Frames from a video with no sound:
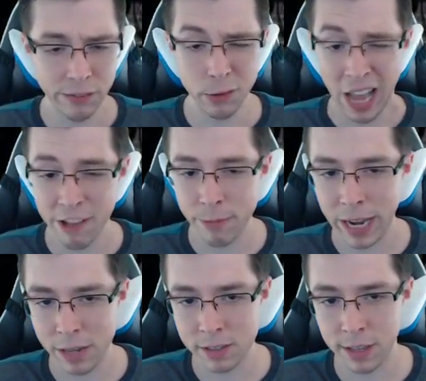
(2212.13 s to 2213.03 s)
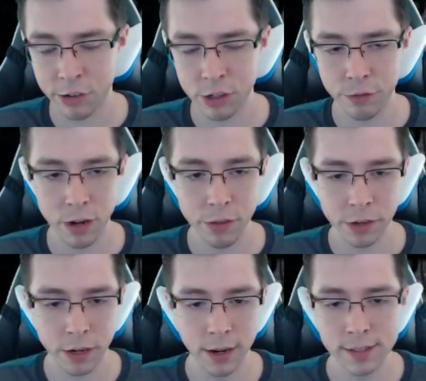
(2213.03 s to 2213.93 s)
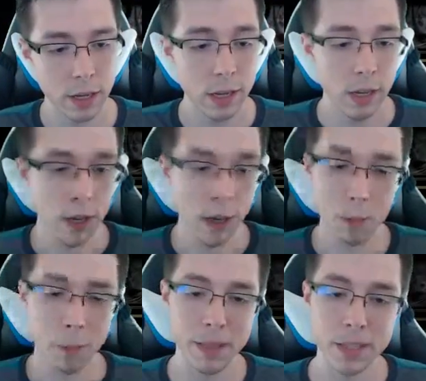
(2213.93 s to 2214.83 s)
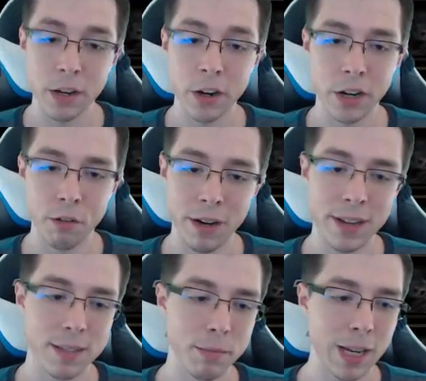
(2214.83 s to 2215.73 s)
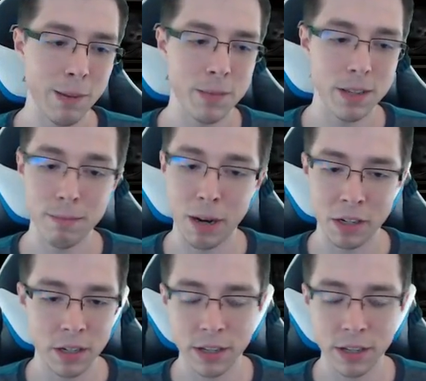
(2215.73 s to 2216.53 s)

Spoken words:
If you have Madhouse Collection for other cards, Armaments, good in Arena sometimes, not good in